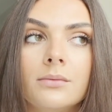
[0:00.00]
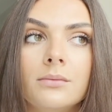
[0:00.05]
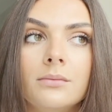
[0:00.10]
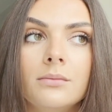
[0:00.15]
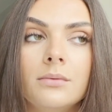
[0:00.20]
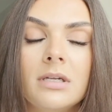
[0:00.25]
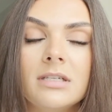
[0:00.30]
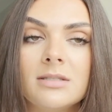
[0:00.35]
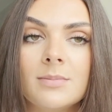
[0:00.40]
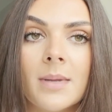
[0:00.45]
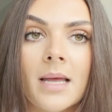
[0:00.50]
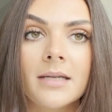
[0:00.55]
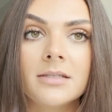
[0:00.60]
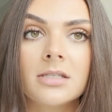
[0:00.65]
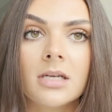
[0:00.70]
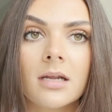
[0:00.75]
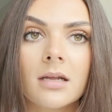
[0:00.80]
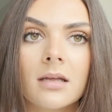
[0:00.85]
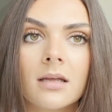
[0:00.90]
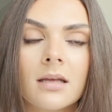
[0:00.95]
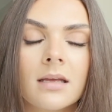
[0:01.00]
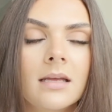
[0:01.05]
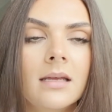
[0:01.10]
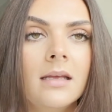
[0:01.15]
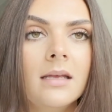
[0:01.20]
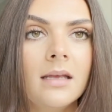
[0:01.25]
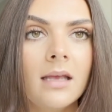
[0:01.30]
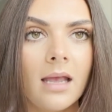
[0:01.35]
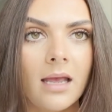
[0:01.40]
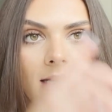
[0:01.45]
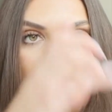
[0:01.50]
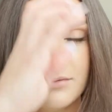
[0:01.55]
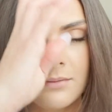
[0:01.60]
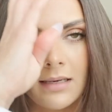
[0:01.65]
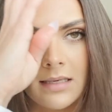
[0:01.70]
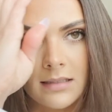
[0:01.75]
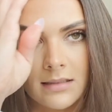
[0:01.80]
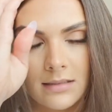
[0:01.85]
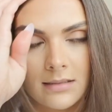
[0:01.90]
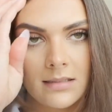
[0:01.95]
It's magic.
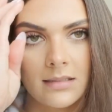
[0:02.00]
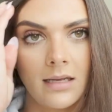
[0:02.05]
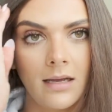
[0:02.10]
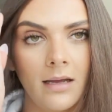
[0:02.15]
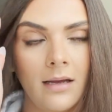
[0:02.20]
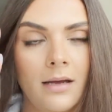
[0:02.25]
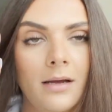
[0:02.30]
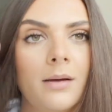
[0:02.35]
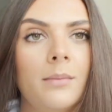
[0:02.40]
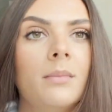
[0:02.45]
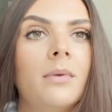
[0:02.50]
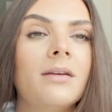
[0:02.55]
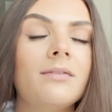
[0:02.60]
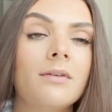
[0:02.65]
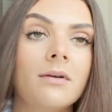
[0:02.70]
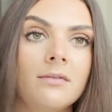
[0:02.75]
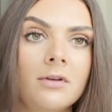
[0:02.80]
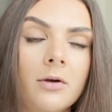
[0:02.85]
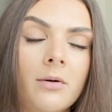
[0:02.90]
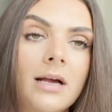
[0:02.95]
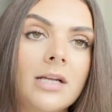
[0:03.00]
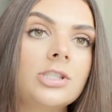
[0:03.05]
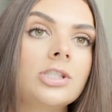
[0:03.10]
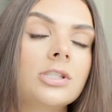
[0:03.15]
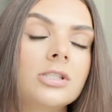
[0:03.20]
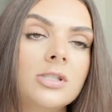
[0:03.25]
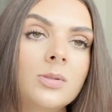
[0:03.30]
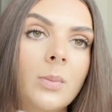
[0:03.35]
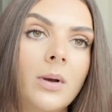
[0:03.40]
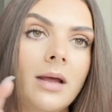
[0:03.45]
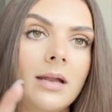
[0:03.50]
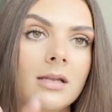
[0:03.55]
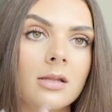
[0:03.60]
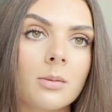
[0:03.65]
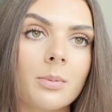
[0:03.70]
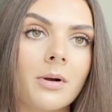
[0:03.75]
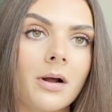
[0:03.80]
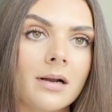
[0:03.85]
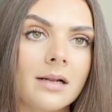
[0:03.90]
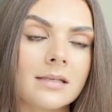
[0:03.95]
Anyways, if you have any questions about any of
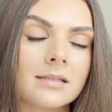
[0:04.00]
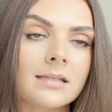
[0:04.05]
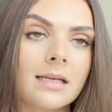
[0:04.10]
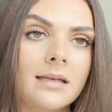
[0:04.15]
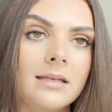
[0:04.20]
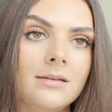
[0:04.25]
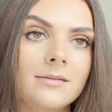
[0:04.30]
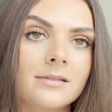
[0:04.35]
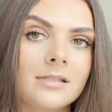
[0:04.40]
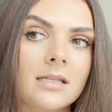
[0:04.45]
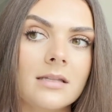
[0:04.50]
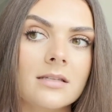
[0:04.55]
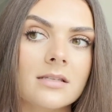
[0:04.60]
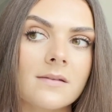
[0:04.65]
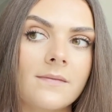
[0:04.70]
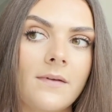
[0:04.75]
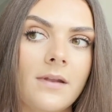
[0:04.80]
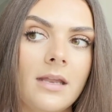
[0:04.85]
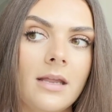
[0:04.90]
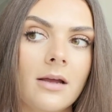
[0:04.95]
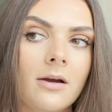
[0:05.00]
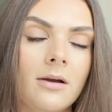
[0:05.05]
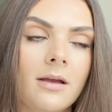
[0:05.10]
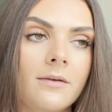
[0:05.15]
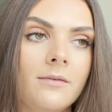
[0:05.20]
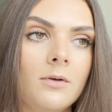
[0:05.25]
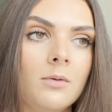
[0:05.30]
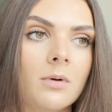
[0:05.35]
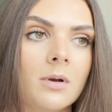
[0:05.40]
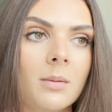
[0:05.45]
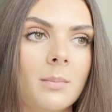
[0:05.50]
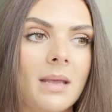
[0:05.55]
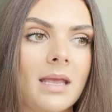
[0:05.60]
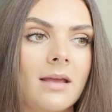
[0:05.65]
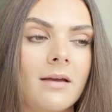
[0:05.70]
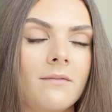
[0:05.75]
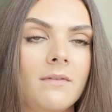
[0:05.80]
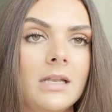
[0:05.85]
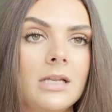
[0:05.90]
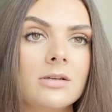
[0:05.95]
the products I use in this video, if you want to make
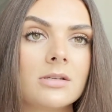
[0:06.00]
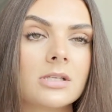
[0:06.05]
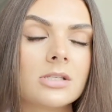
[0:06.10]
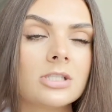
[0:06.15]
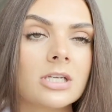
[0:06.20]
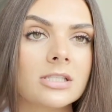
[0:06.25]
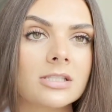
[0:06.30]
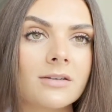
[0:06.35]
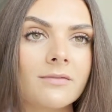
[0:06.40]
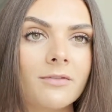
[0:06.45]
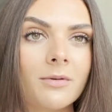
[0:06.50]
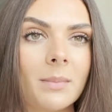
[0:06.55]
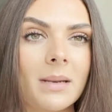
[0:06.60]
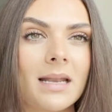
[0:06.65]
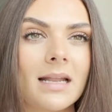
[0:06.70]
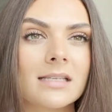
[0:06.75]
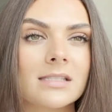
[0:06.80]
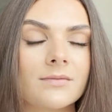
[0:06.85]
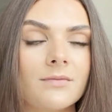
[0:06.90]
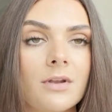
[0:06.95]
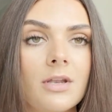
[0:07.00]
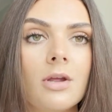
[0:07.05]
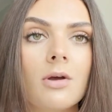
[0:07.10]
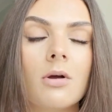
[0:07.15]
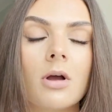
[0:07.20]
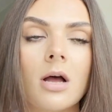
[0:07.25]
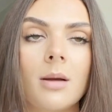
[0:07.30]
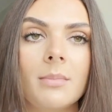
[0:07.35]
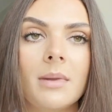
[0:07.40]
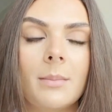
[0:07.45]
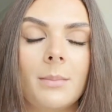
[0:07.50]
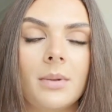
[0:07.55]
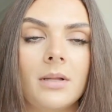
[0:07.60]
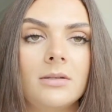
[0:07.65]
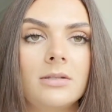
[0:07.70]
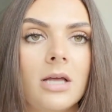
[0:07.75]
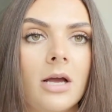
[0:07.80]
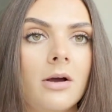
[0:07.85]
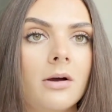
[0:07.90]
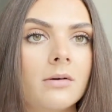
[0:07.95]
a video suggestion for my next video, comment
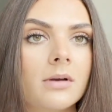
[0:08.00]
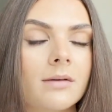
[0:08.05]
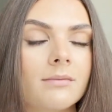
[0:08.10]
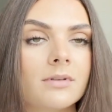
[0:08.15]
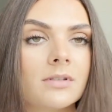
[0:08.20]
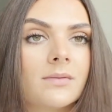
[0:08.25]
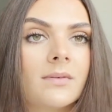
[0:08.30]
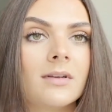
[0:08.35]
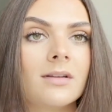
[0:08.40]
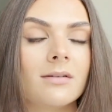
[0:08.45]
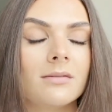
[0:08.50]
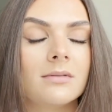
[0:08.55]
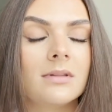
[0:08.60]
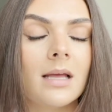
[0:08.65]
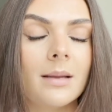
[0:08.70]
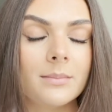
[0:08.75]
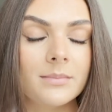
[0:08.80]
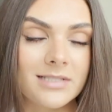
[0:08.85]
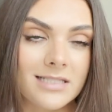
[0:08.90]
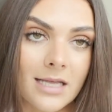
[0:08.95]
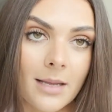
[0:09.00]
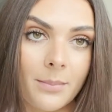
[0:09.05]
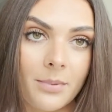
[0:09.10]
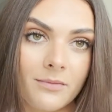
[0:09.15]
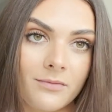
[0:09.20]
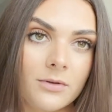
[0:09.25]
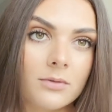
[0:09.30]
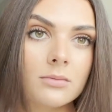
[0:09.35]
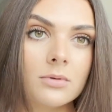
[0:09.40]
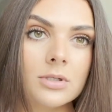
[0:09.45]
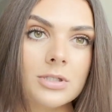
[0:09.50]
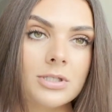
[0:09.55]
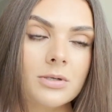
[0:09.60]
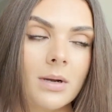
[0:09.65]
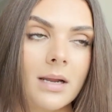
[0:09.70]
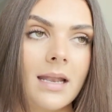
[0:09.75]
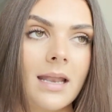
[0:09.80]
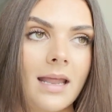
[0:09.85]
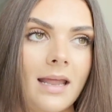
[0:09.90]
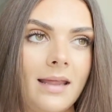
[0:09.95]
below. Give this video a thumbs up if you
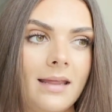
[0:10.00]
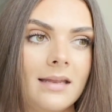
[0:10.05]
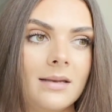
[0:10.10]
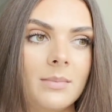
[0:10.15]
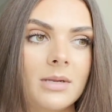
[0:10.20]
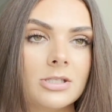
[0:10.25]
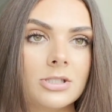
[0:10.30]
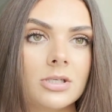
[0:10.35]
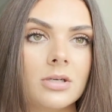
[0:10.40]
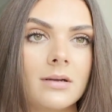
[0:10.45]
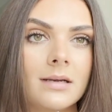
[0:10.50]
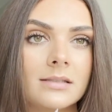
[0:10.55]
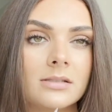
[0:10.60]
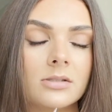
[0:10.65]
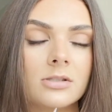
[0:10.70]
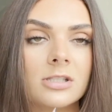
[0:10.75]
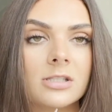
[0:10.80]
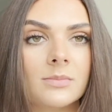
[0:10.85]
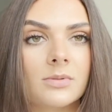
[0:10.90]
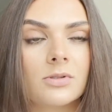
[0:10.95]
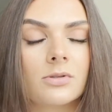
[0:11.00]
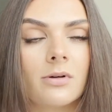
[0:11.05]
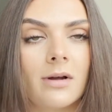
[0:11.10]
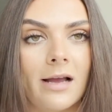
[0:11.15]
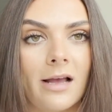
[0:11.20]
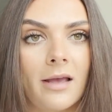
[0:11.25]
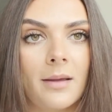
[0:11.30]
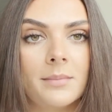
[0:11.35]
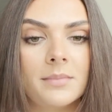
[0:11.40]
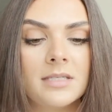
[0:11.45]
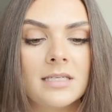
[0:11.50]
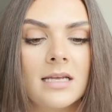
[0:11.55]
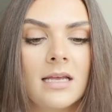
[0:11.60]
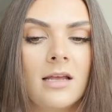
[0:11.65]
enjoyed it, and make sure you guys are subscribed